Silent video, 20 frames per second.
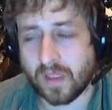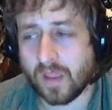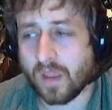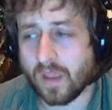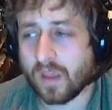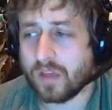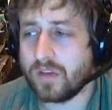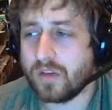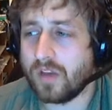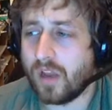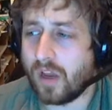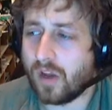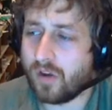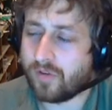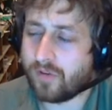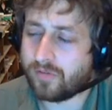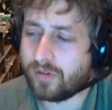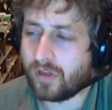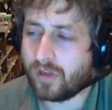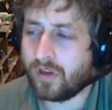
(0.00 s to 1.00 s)

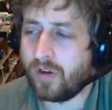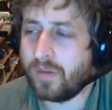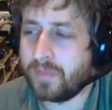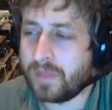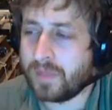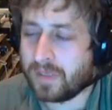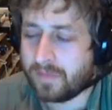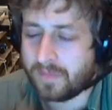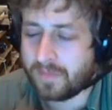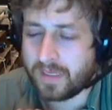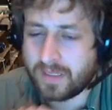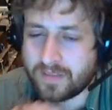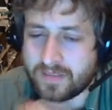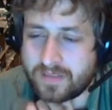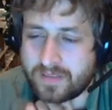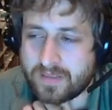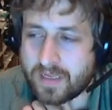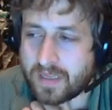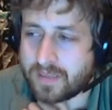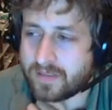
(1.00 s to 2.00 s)
No, I mean, it
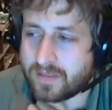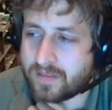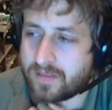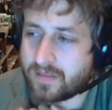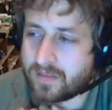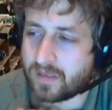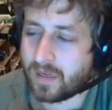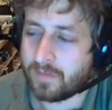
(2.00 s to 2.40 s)
makes sense.